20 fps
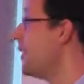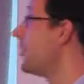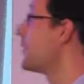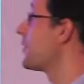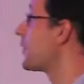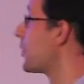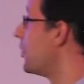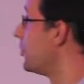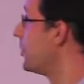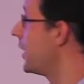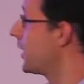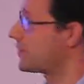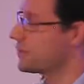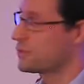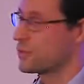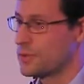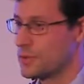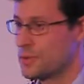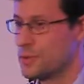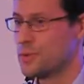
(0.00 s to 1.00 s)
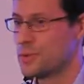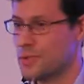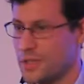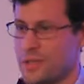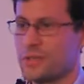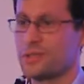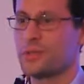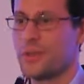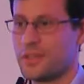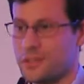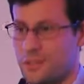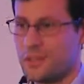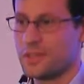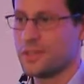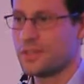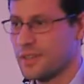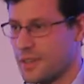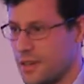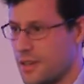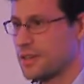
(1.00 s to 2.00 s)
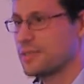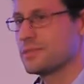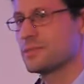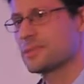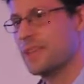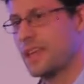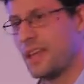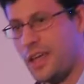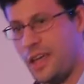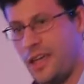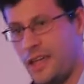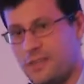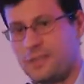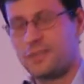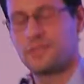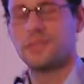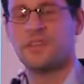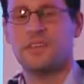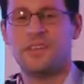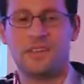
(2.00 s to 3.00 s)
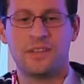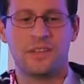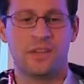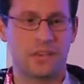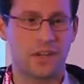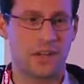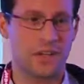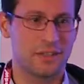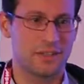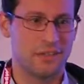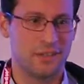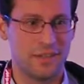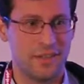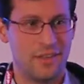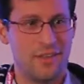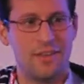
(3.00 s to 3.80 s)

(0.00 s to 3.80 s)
So you go back to the tool and you enter it again, red.